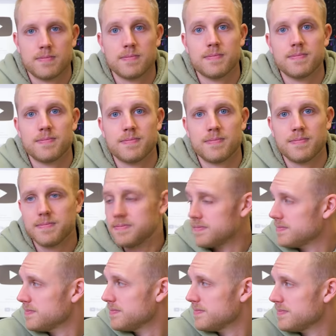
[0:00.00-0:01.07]

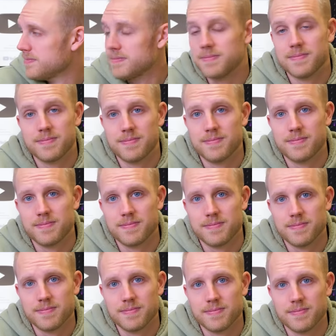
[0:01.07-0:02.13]

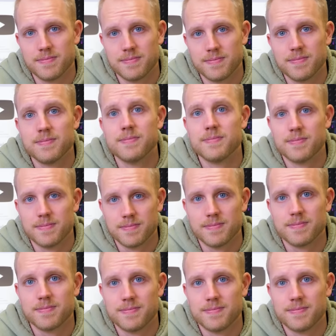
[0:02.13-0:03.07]
[no speech]